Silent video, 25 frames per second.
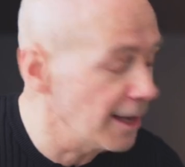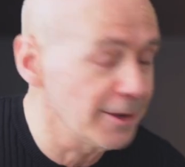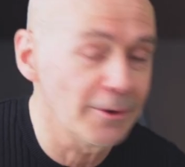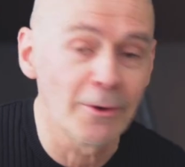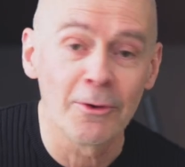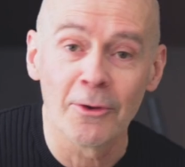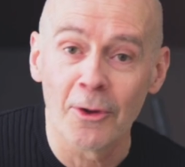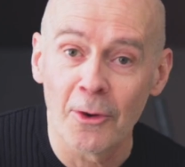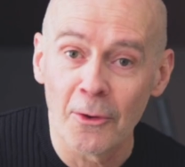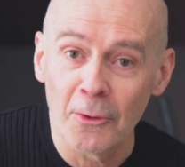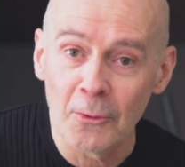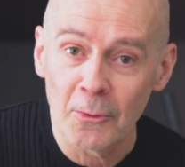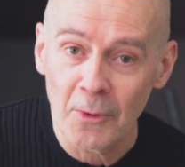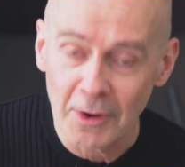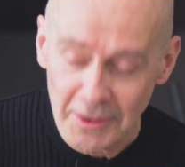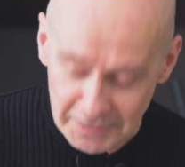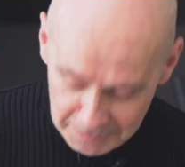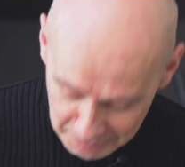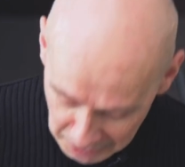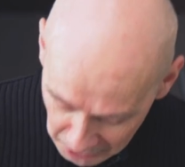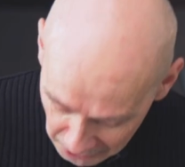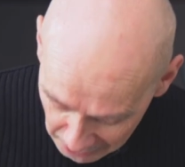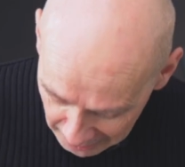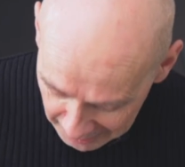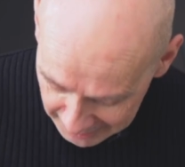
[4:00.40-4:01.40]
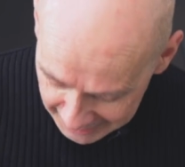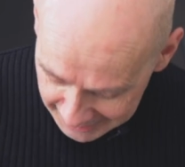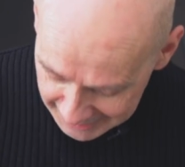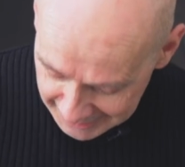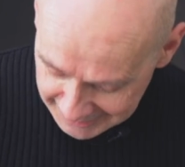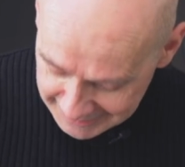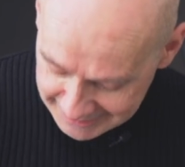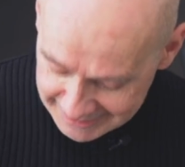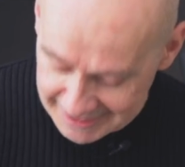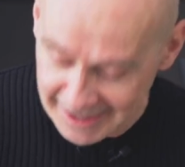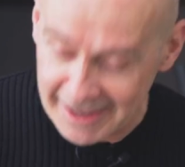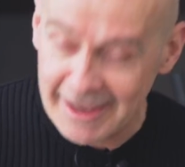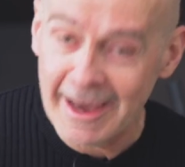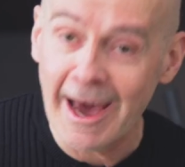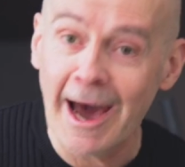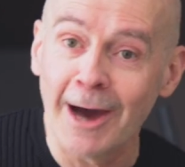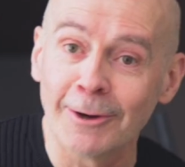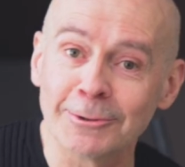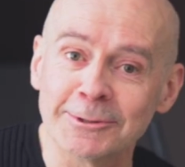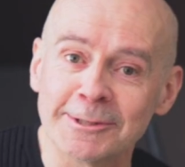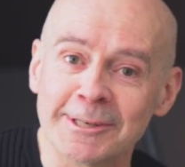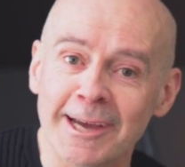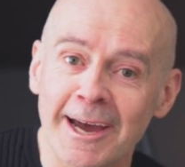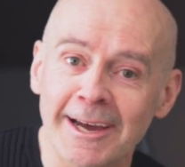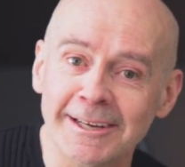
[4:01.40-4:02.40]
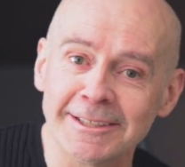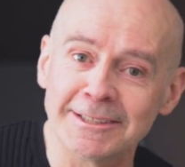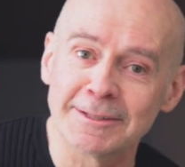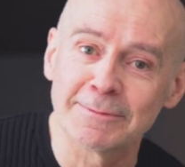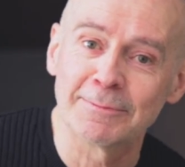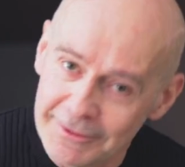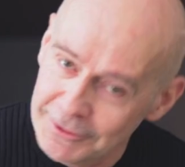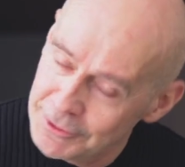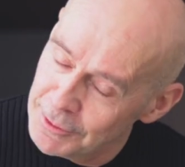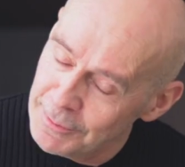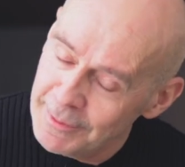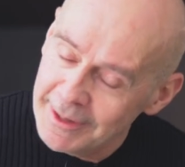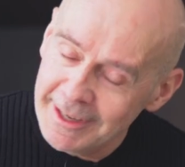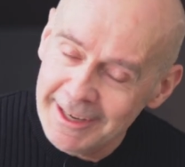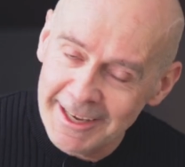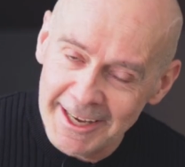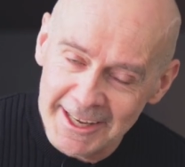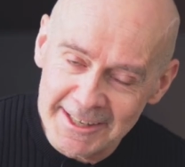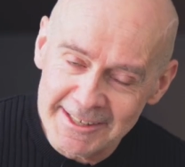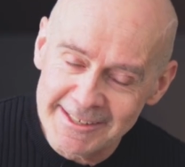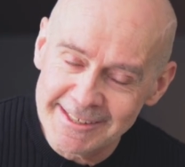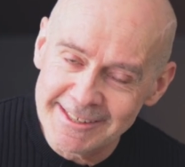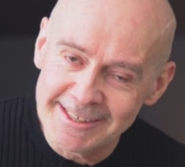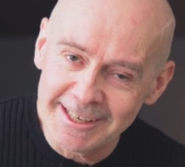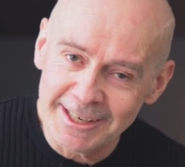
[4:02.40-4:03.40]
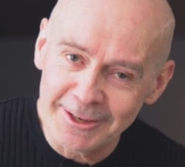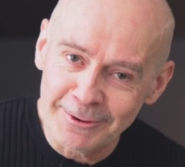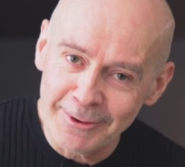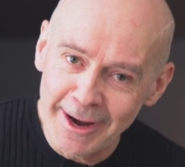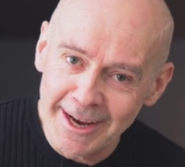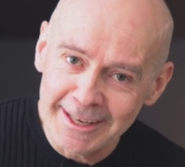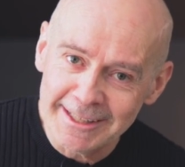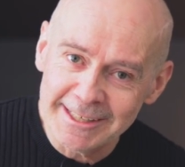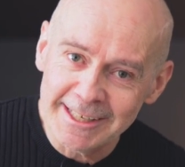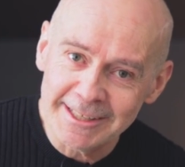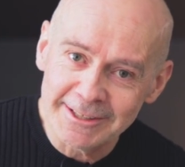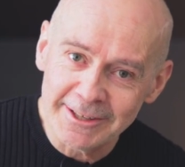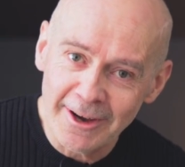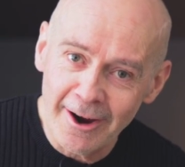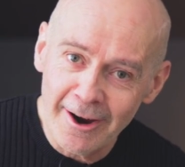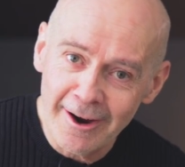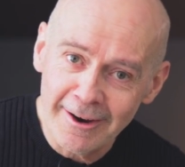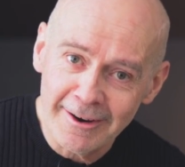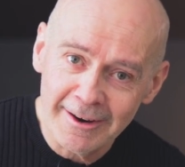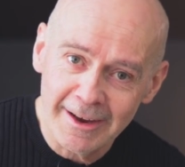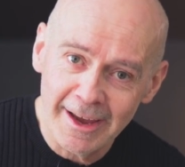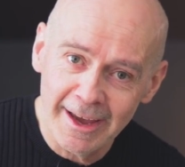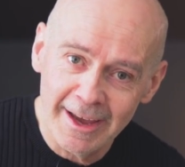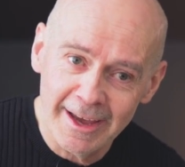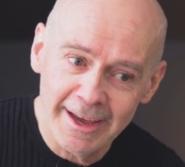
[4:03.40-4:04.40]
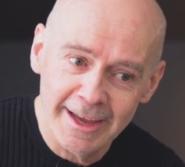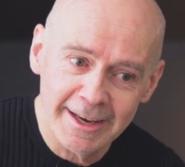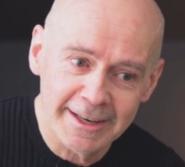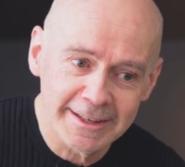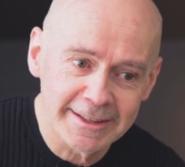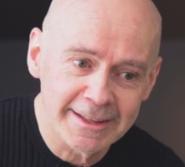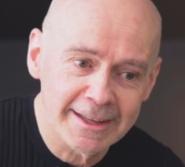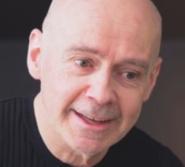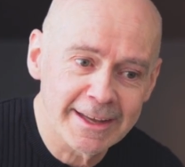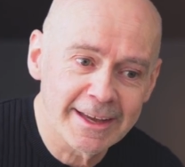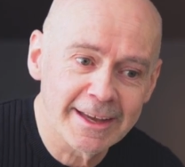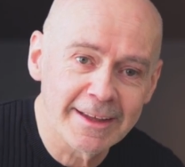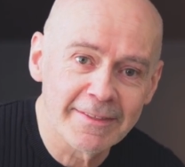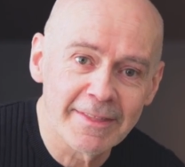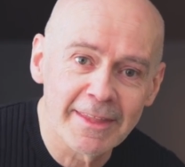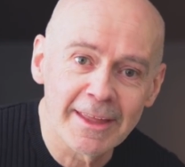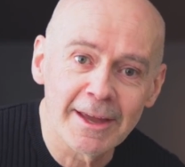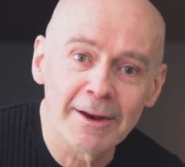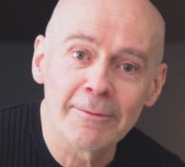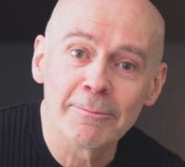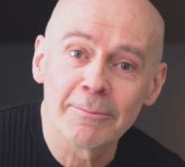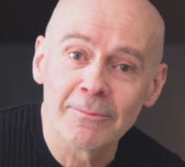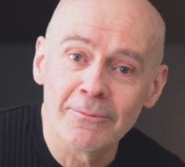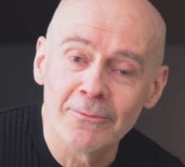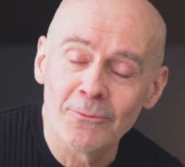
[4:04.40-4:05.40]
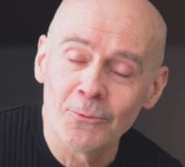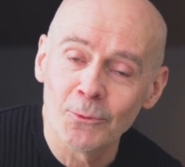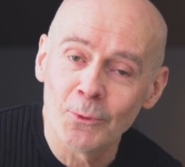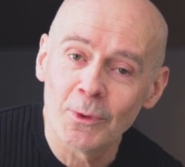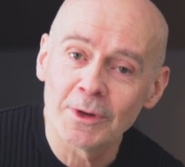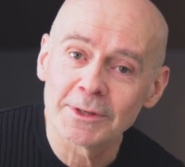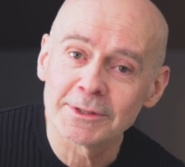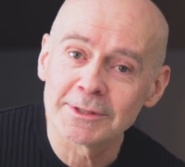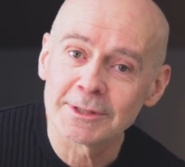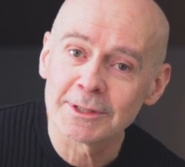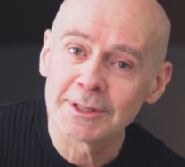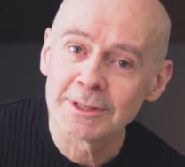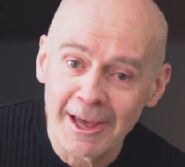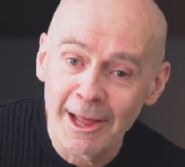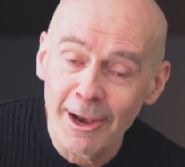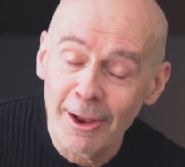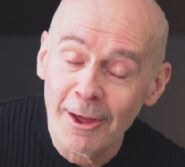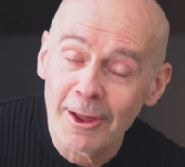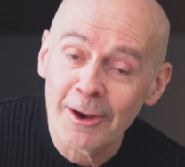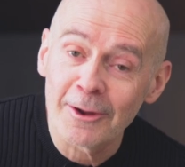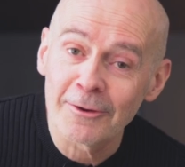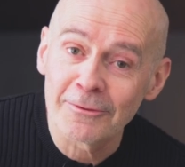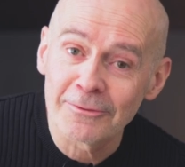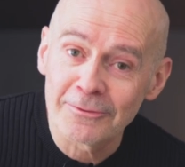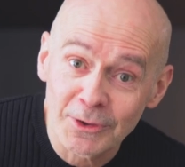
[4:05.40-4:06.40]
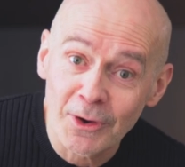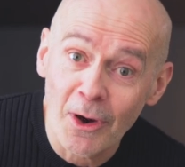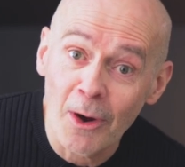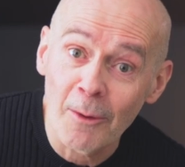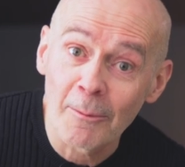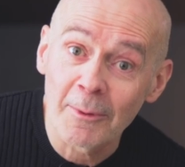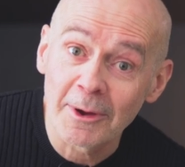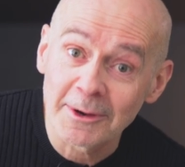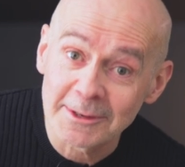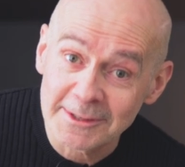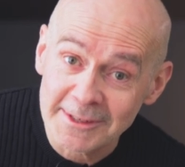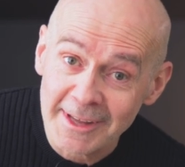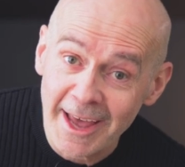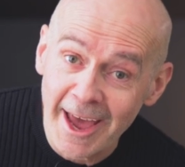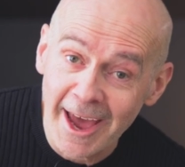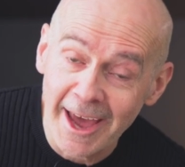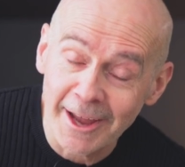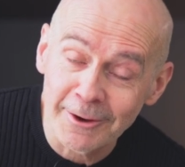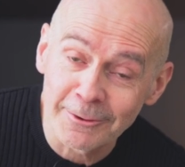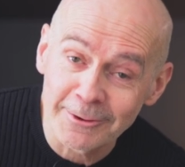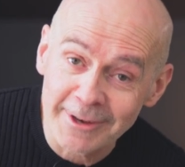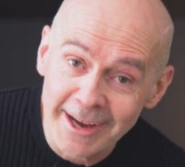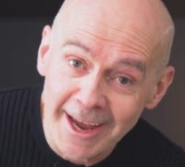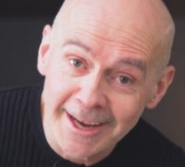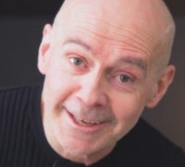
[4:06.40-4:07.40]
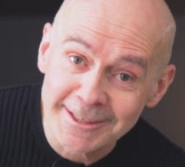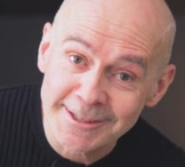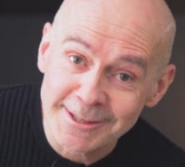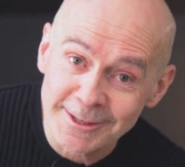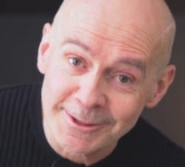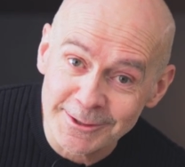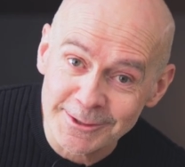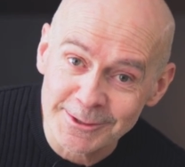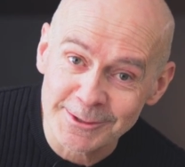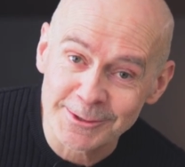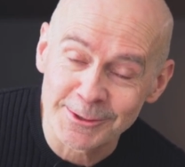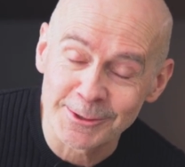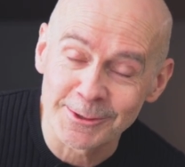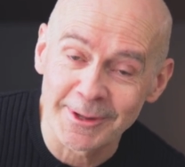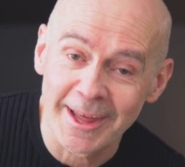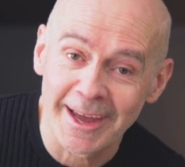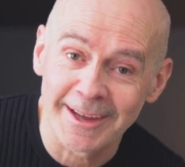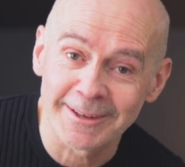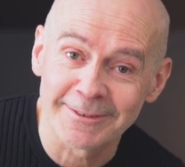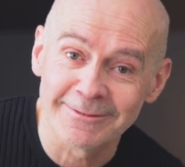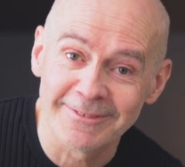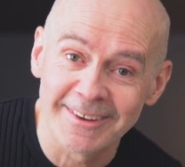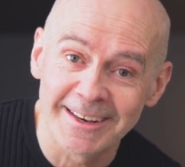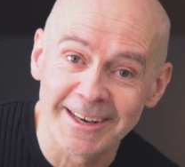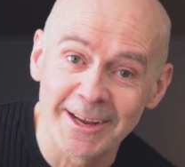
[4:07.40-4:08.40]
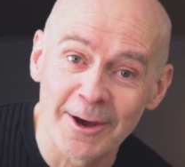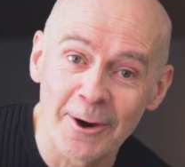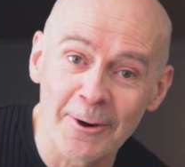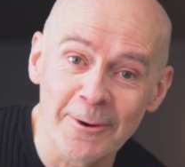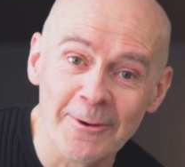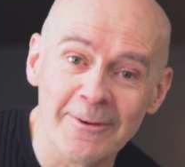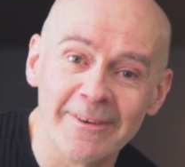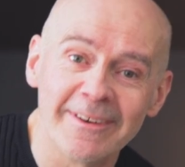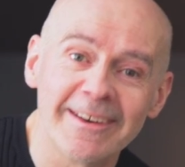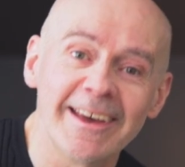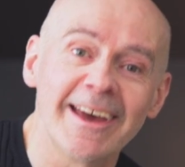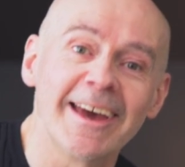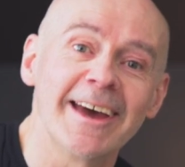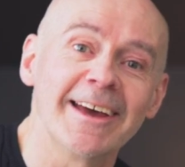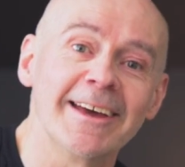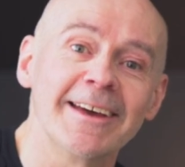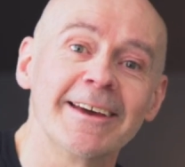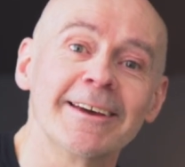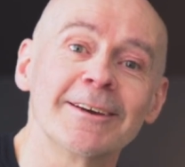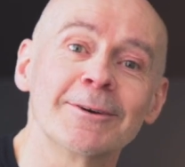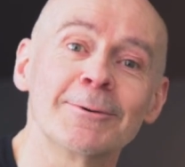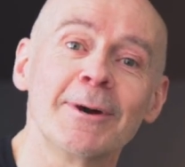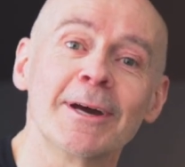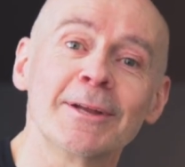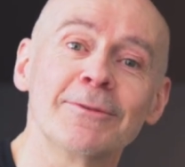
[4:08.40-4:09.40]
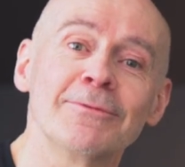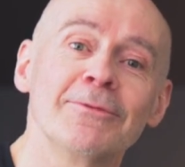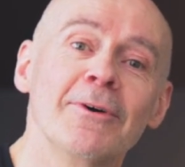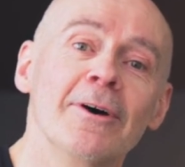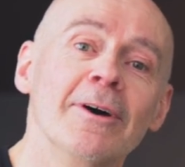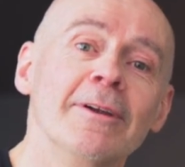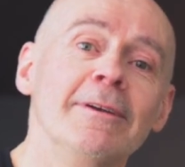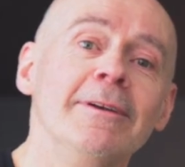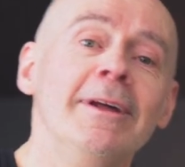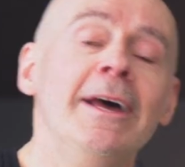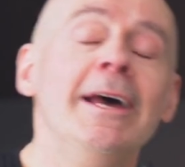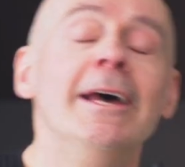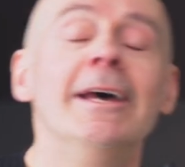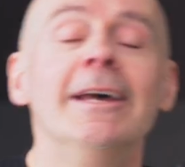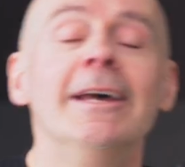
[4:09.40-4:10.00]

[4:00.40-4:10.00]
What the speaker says: don't know what more it outshines. To me it's a great guitar, and there was a lot of comments and reactions to that video. Quite fun.